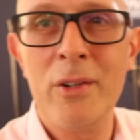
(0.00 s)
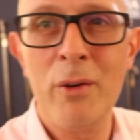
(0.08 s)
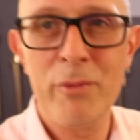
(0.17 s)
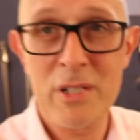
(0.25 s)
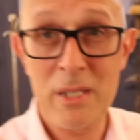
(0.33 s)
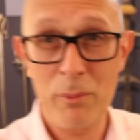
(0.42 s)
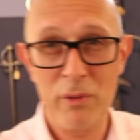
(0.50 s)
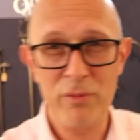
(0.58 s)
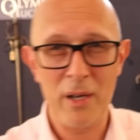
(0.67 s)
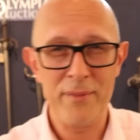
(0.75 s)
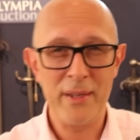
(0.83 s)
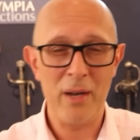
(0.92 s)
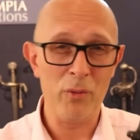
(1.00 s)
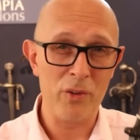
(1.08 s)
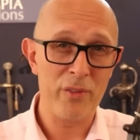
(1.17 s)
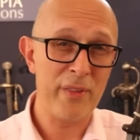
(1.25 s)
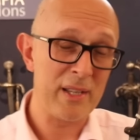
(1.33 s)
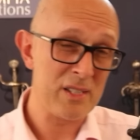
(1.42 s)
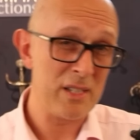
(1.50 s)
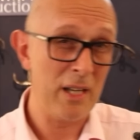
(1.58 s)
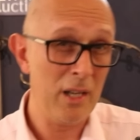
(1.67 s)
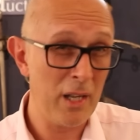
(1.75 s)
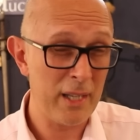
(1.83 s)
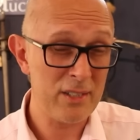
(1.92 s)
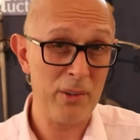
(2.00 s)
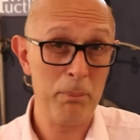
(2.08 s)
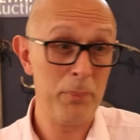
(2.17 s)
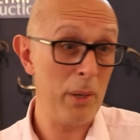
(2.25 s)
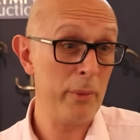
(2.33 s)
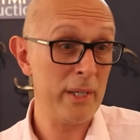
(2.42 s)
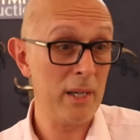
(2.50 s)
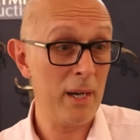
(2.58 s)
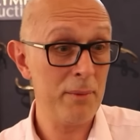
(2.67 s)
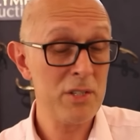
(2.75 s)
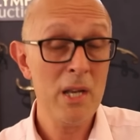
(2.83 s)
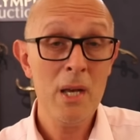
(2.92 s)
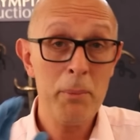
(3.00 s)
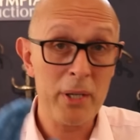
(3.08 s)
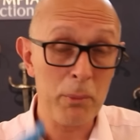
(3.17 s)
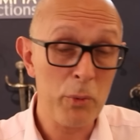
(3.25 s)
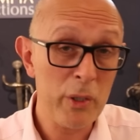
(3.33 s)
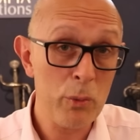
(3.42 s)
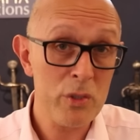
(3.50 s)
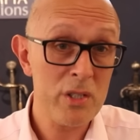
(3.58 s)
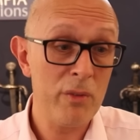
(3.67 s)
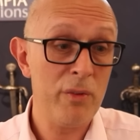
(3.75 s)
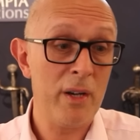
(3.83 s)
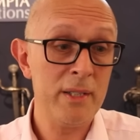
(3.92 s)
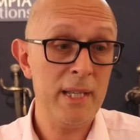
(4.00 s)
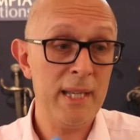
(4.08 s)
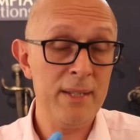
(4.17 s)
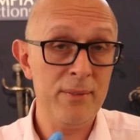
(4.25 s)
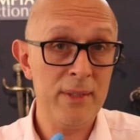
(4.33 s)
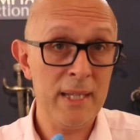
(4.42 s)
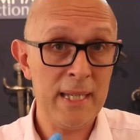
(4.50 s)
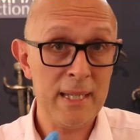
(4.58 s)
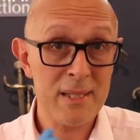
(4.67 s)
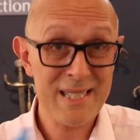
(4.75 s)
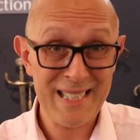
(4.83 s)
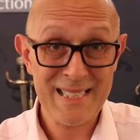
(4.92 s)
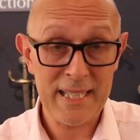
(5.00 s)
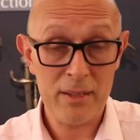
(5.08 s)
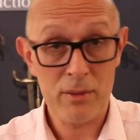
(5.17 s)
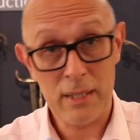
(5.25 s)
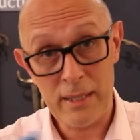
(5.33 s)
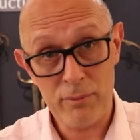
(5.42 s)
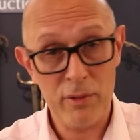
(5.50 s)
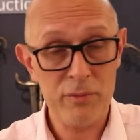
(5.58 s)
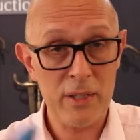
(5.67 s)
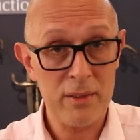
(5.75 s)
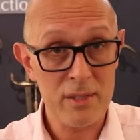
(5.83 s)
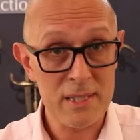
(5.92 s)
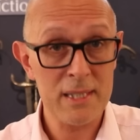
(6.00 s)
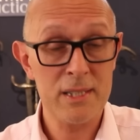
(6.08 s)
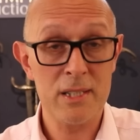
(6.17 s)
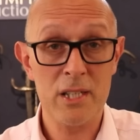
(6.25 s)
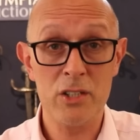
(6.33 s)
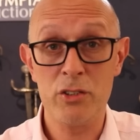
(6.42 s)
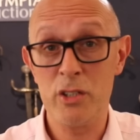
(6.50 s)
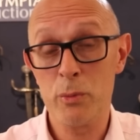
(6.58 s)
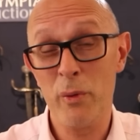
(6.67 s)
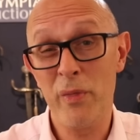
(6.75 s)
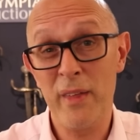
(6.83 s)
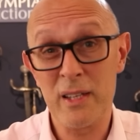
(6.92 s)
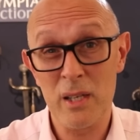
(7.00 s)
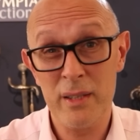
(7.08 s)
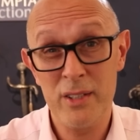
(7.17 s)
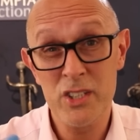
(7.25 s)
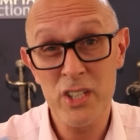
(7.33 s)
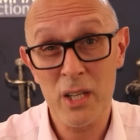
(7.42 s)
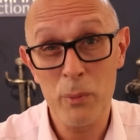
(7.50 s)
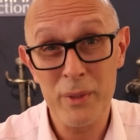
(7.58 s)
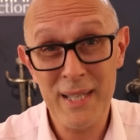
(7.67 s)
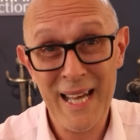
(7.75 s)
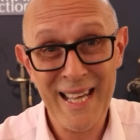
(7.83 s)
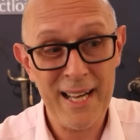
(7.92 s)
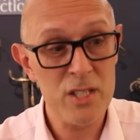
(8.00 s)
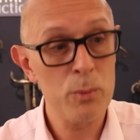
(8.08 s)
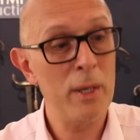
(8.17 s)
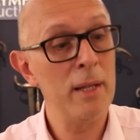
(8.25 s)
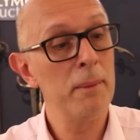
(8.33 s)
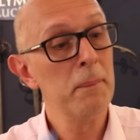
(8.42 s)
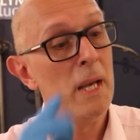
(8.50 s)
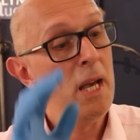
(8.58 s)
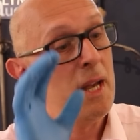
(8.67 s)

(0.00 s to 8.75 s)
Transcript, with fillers: And obviously we find that on things like later Bowie knives, but we also find it in the 16th, late 15th and 16th centuries with things like the Cinquedea as well.